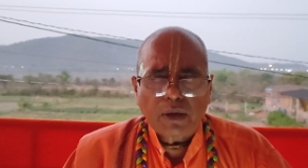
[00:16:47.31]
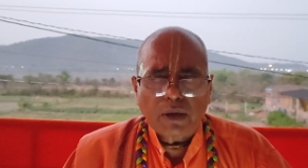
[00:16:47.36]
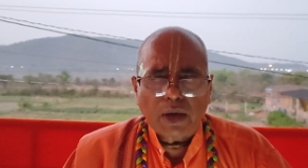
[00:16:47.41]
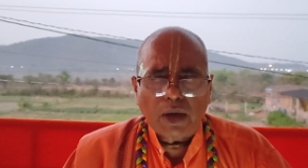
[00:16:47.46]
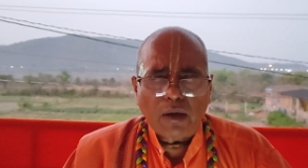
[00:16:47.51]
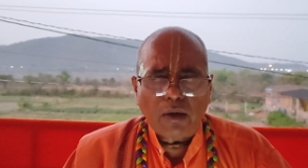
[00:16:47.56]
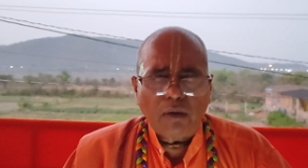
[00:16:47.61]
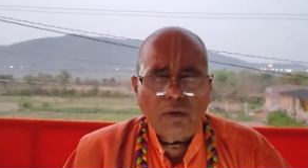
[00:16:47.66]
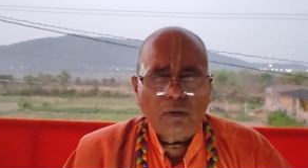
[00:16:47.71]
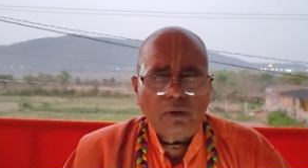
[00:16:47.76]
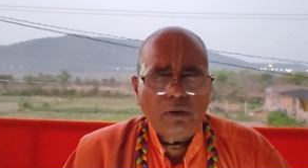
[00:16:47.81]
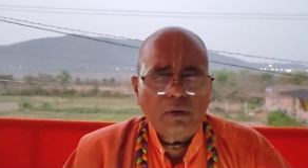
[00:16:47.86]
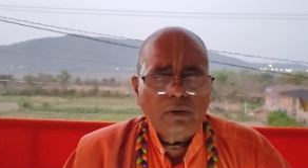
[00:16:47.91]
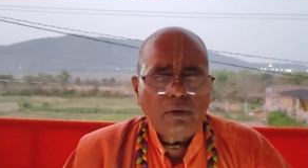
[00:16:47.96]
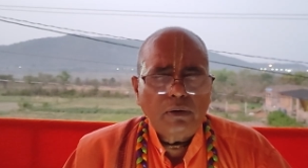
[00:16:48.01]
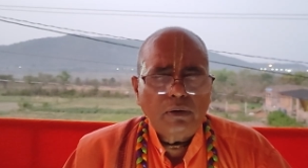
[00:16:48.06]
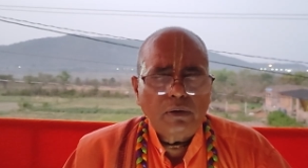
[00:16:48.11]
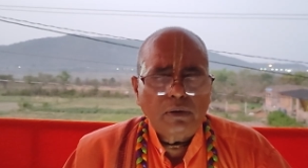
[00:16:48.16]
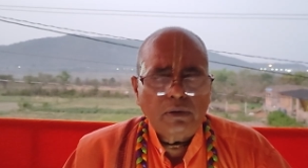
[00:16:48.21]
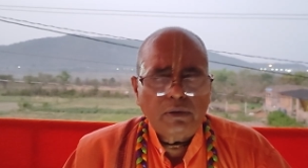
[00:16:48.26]

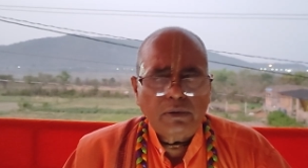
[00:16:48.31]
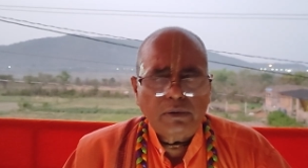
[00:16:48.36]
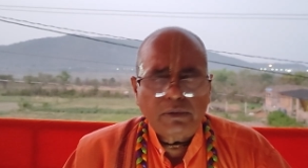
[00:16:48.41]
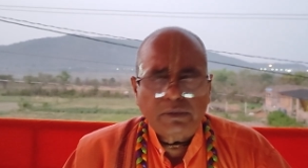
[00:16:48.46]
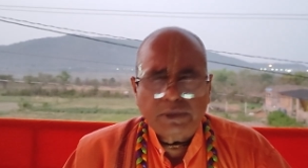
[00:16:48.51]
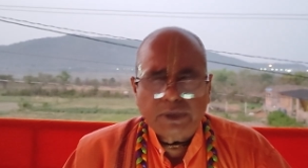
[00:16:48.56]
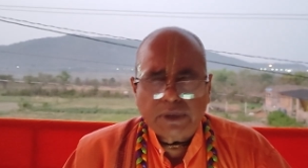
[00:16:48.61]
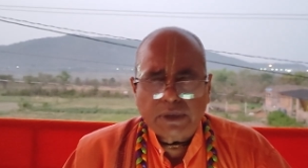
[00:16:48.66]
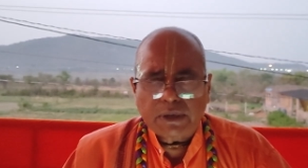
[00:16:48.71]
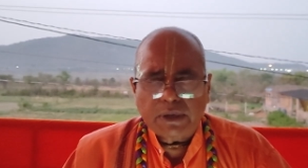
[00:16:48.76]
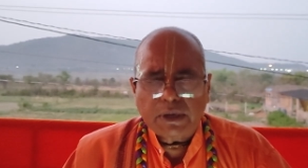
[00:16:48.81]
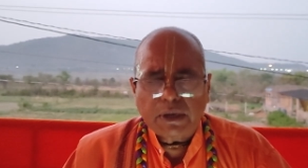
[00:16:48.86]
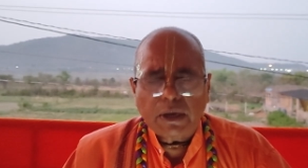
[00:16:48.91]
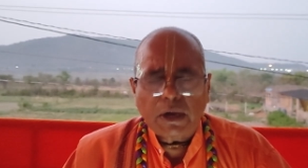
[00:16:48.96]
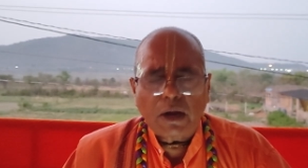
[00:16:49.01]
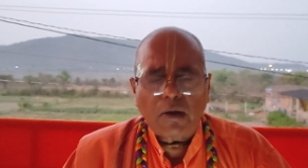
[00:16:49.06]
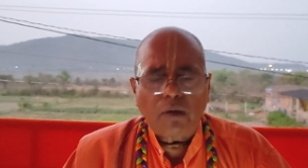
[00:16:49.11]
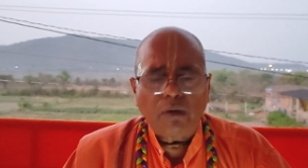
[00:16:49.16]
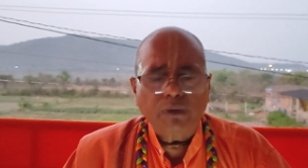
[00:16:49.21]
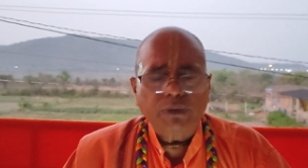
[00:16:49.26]
tending
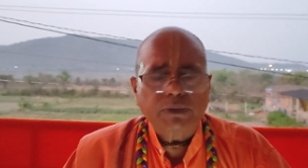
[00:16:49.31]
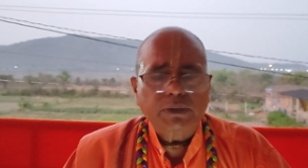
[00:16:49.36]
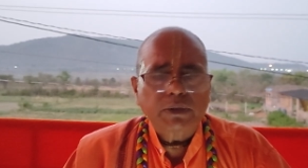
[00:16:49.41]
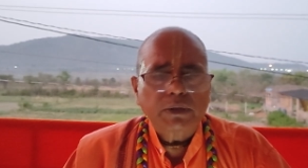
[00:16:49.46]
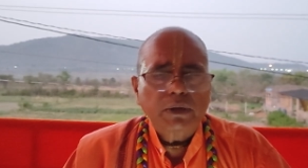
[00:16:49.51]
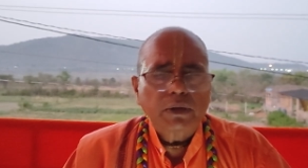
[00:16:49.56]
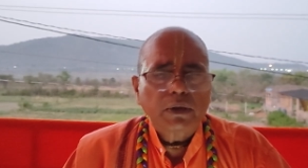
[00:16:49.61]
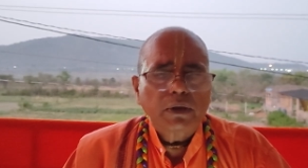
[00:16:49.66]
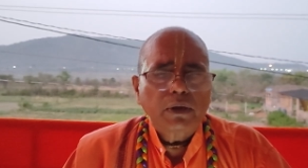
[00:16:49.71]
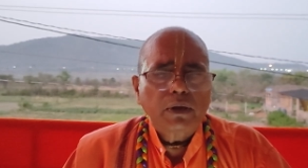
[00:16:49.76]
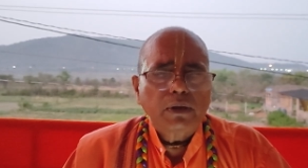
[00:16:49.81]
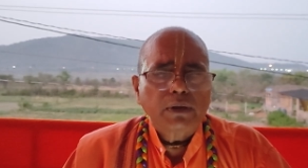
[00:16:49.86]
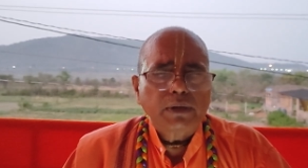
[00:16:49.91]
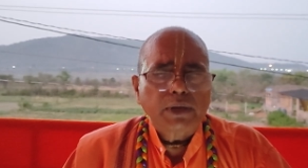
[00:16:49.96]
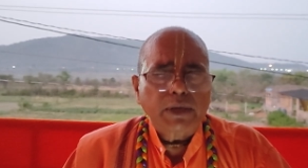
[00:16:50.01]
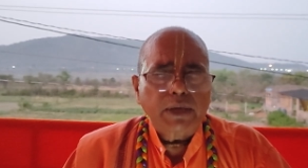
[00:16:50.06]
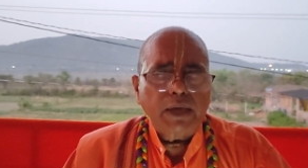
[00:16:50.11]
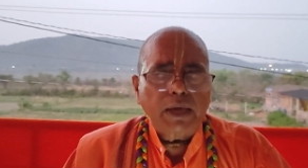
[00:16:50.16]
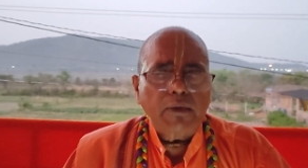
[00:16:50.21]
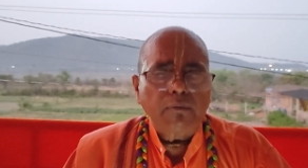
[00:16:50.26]
cows,
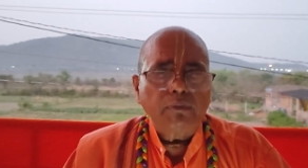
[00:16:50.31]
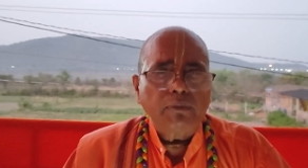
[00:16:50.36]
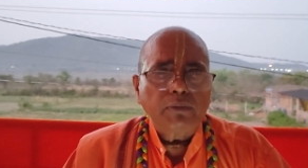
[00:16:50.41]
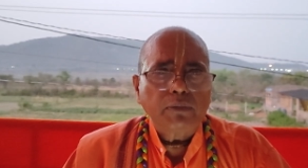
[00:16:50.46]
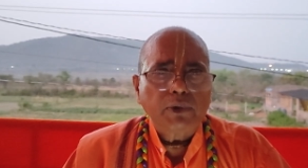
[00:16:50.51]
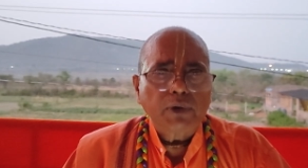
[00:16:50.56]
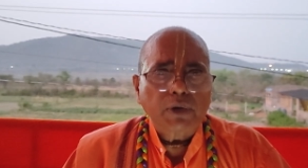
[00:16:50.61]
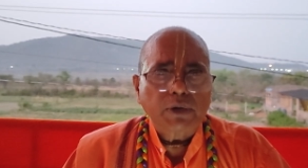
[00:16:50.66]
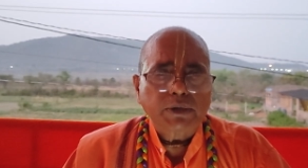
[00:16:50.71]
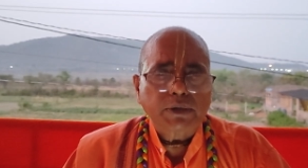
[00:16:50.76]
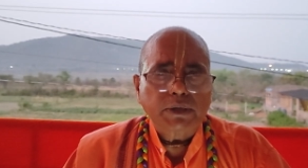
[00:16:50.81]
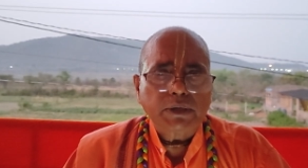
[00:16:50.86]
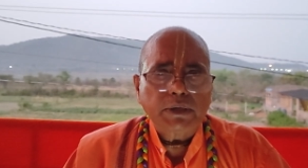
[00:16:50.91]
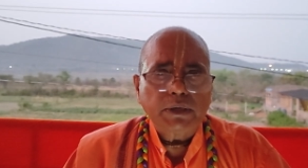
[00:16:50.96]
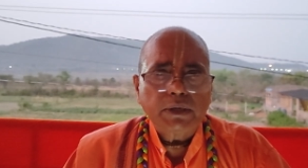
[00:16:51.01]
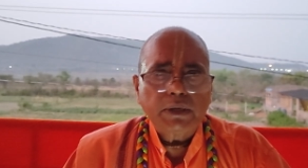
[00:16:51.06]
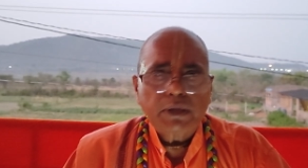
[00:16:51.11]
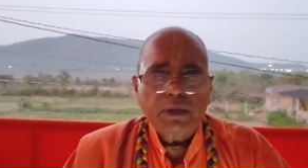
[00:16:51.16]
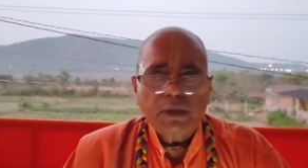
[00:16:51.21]
they came rushing